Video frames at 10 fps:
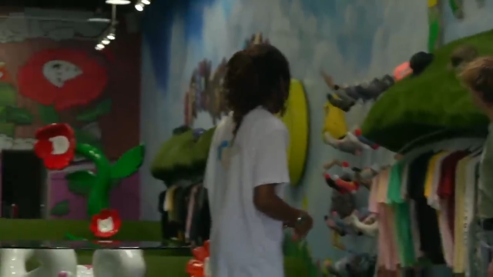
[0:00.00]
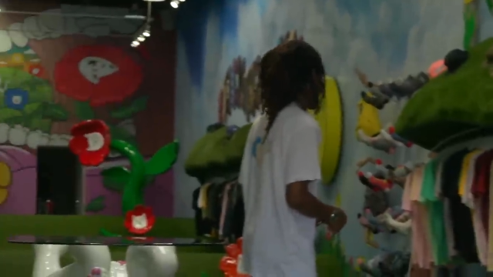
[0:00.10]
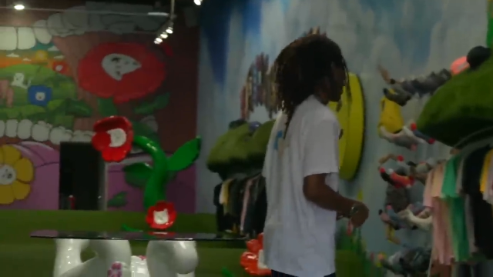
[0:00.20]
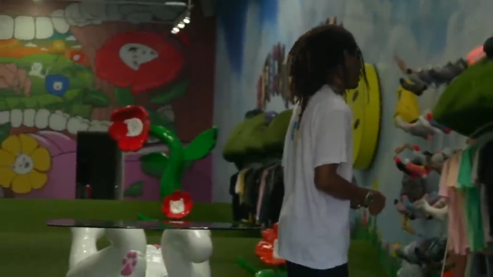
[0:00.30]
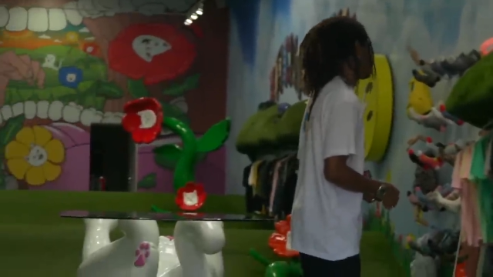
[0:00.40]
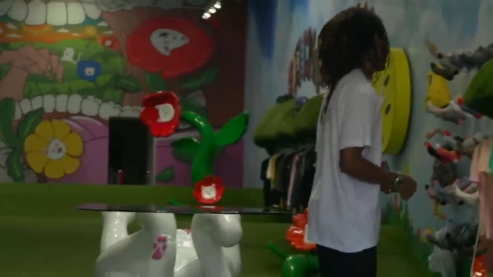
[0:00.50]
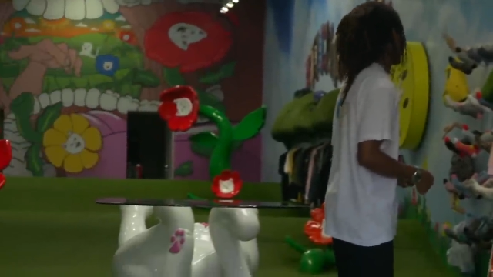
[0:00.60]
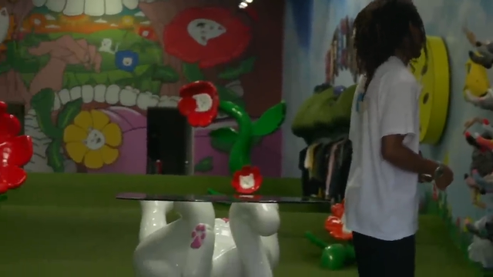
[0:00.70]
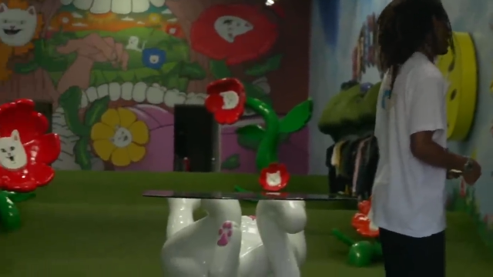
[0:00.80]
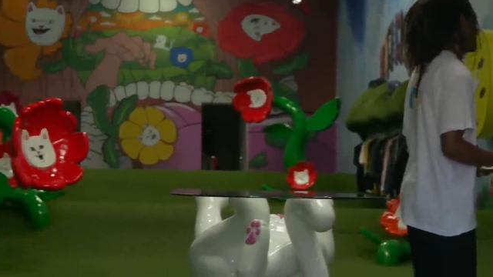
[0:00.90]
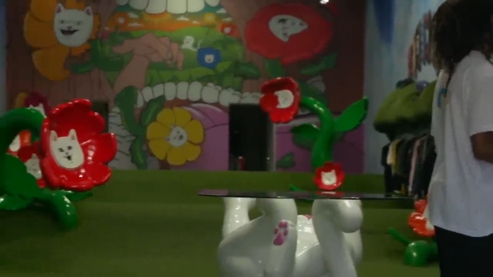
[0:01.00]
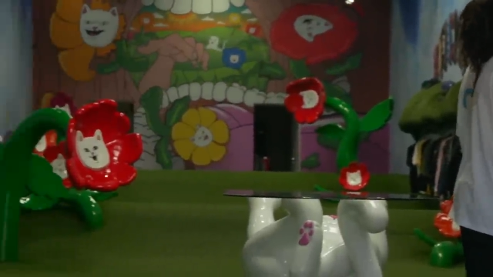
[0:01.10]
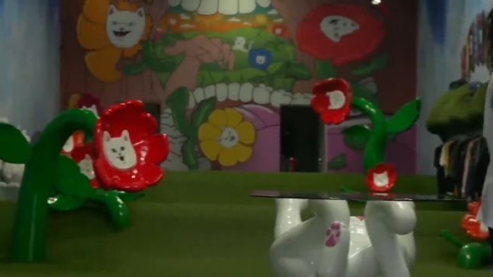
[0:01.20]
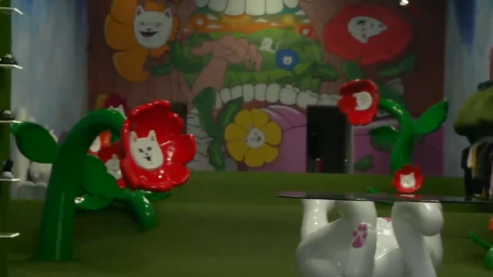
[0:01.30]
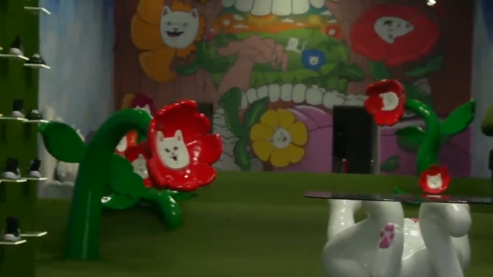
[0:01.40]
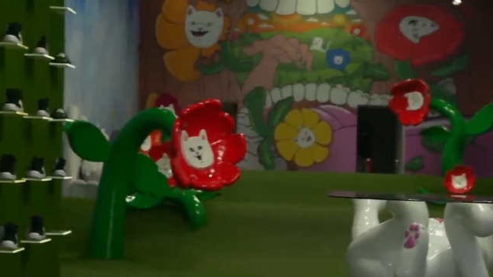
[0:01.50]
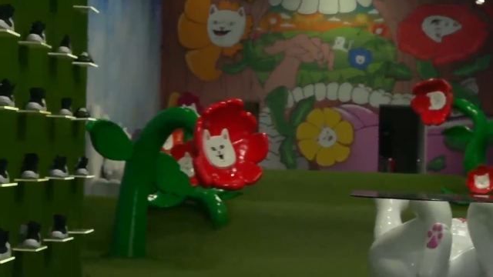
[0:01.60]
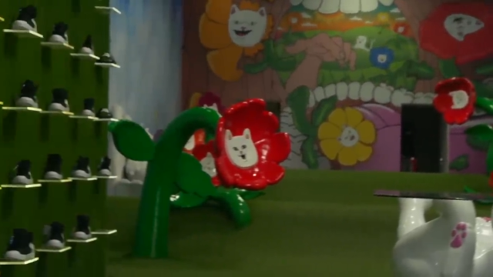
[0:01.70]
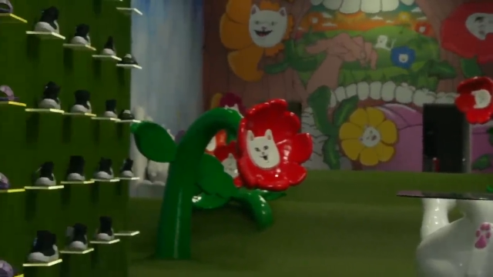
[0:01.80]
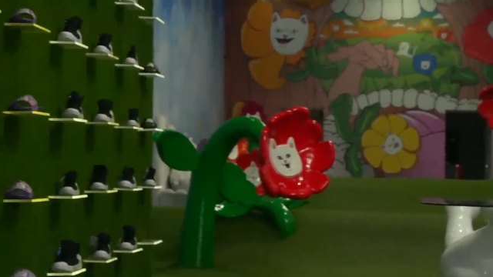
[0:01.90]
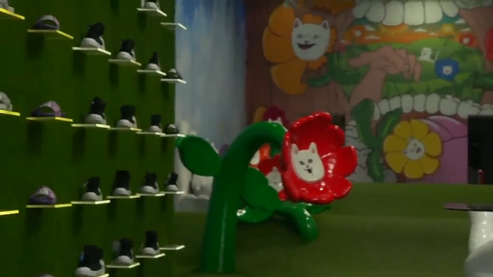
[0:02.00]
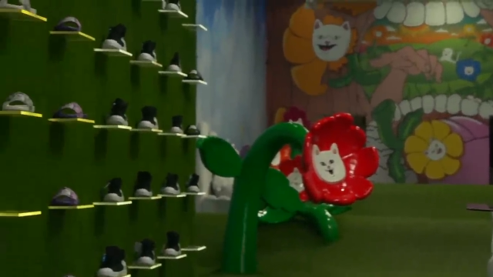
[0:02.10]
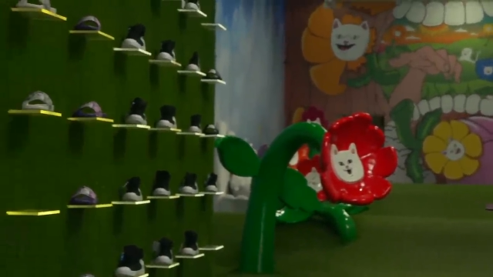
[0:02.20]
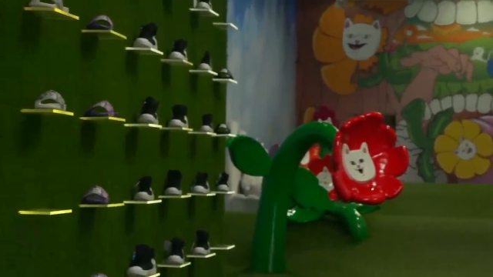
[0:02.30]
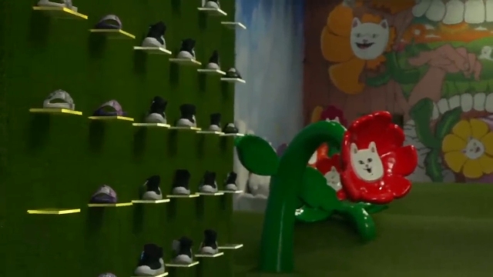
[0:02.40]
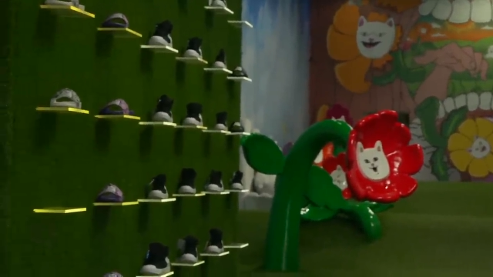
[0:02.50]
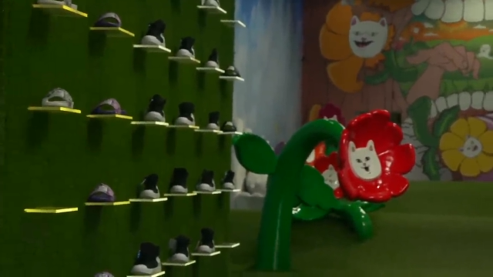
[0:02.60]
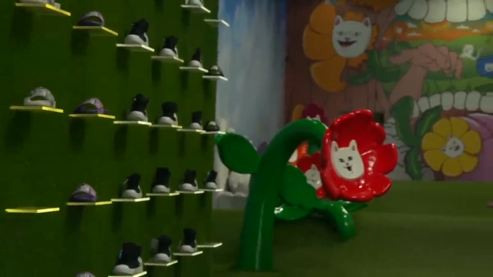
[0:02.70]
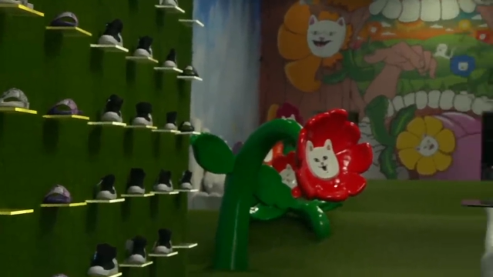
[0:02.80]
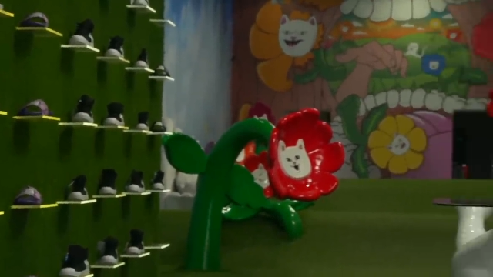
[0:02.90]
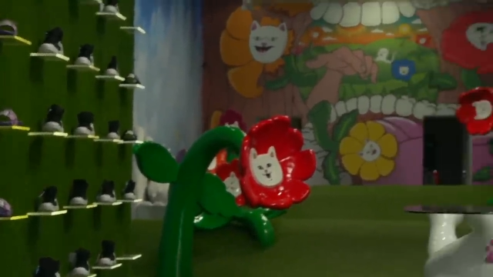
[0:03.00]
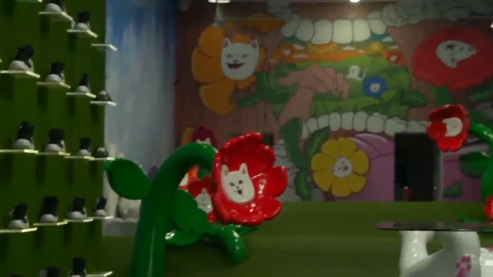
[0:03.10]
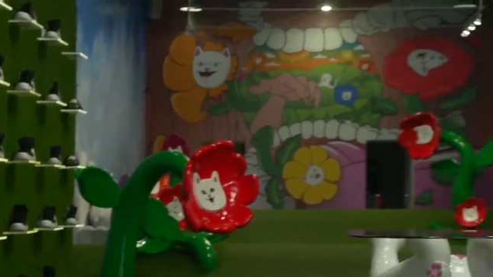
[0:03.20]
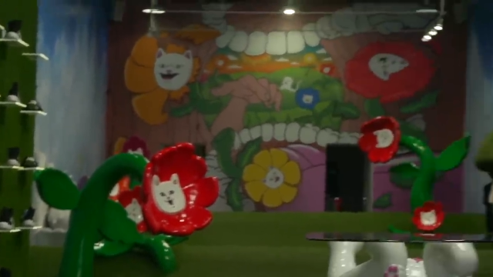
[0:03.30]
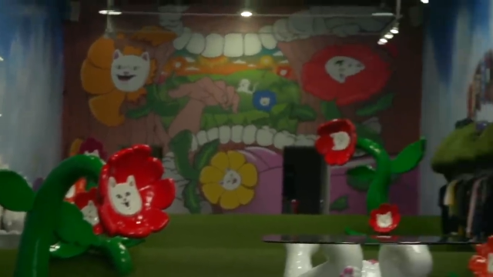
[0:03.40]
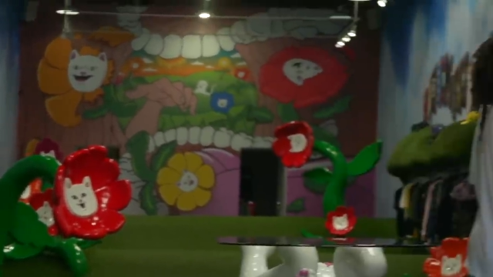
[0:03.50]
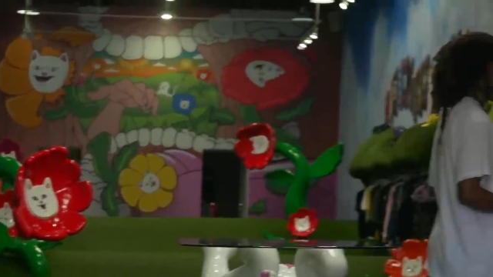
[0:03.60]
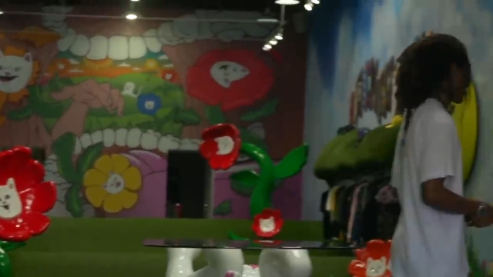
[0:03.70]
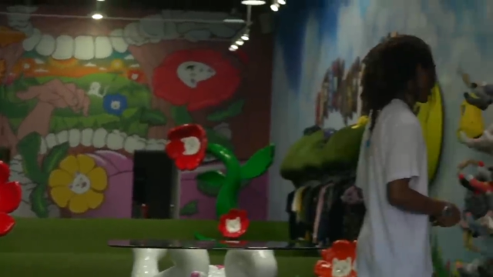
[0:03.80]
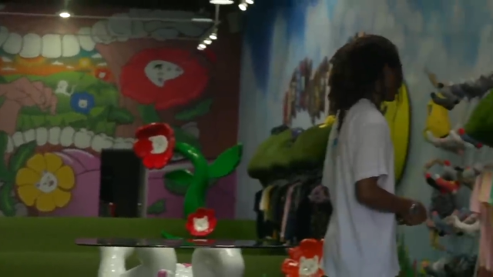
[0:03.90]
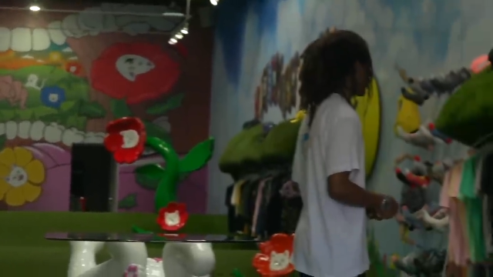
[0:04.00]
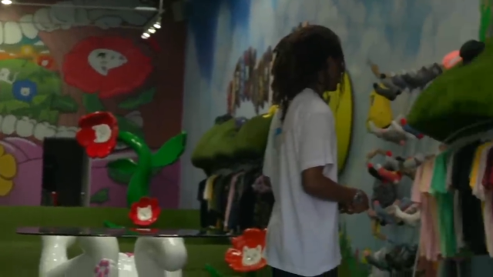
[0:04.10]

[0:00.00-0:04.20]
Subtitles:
[unreadable: no face in view]